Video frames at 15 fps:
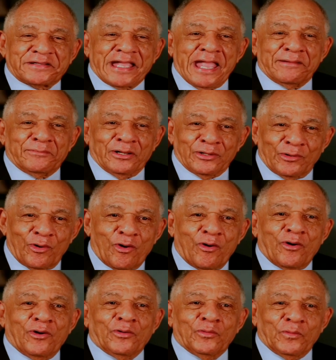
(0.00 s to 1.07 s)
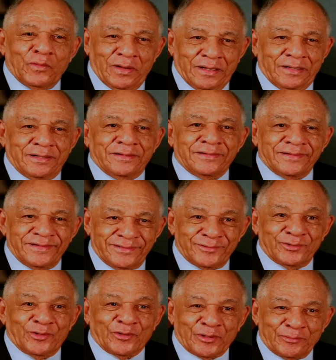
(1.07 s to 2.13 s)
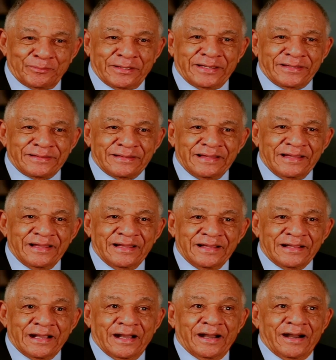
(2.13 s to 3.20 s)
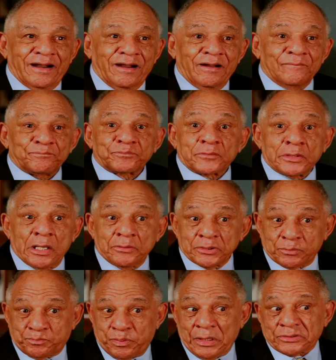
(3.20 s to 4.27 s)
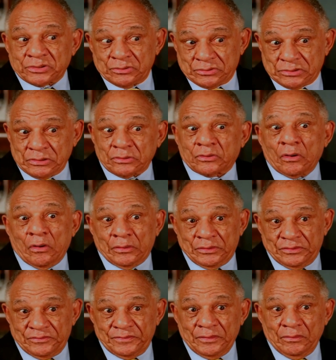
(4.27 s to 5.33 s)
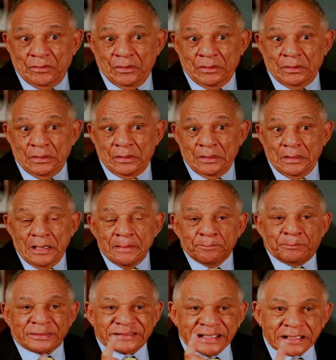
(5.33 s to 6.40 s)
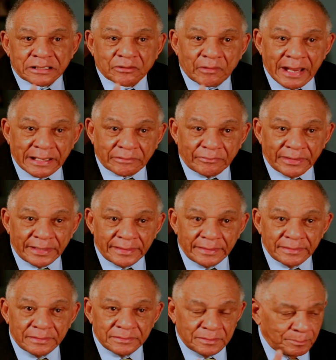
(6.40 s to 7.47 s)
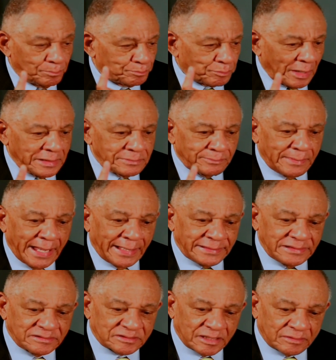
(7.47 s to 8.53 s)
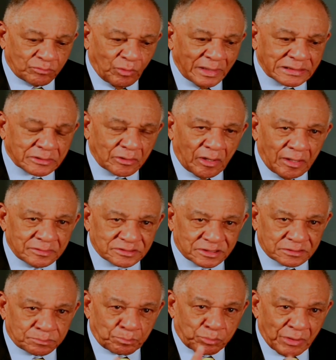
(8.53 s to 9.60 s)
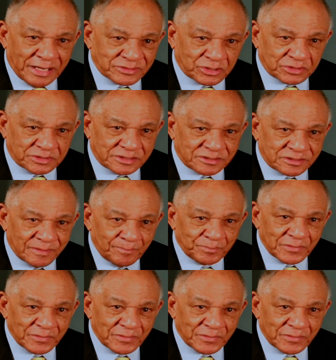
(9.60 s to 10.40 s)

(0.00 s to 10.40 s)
came a long way. You know what I mean? There was prejudice in Connellsville. But Dick Gregory, bright man, he said, what causes prejudice?